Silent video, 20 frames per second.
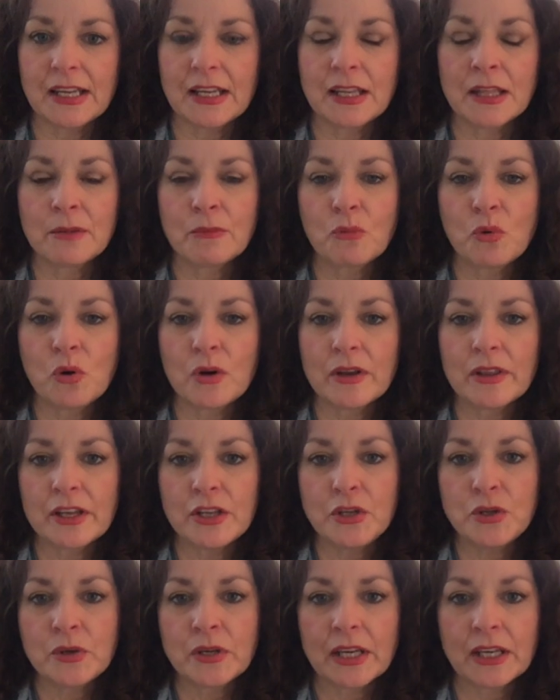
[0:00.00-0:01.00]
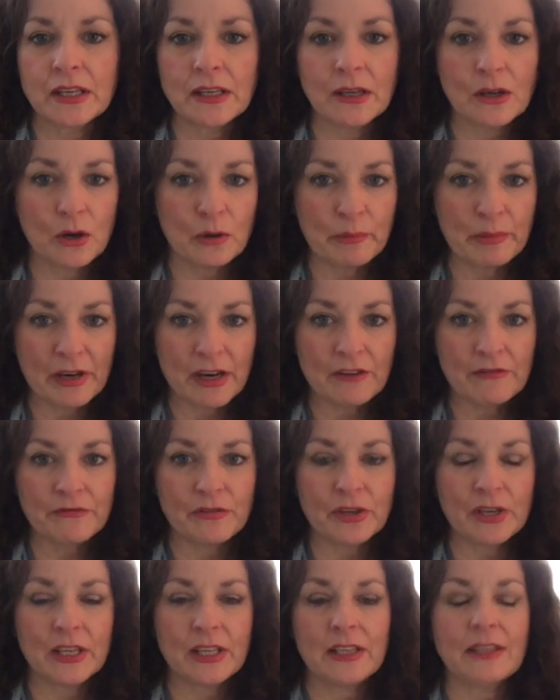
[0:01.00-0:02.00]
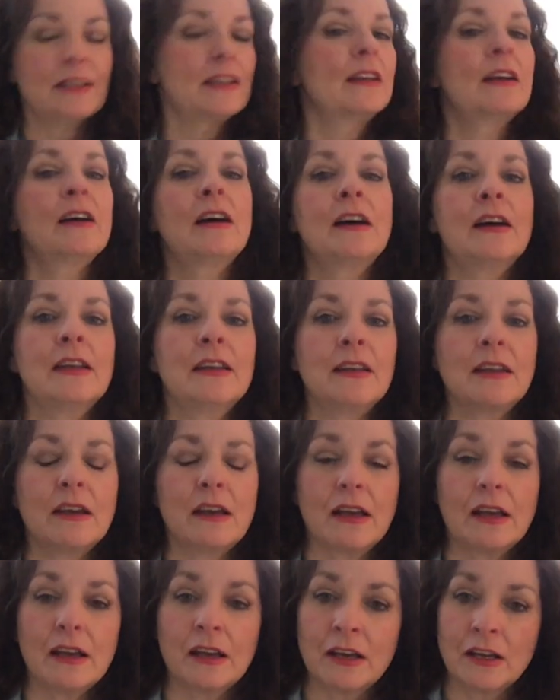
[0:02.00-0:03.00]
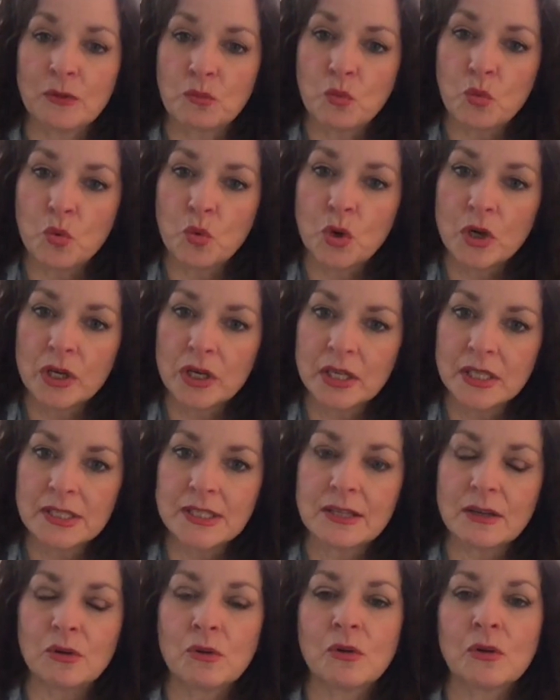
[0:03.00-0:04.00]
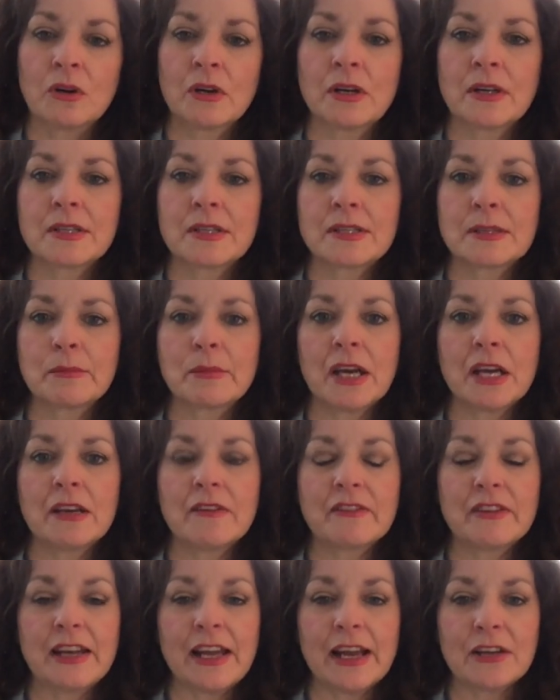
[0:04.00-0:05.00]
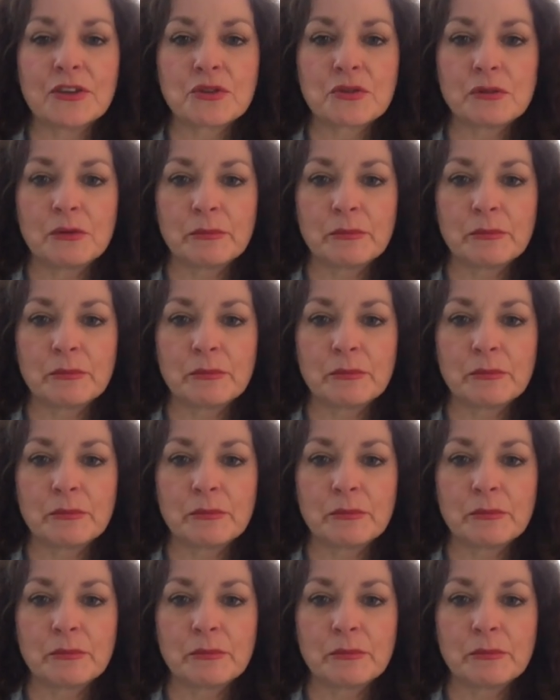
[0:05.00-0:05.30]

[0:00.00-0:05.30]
And the more that you can go barefoot on wood or some kind of natural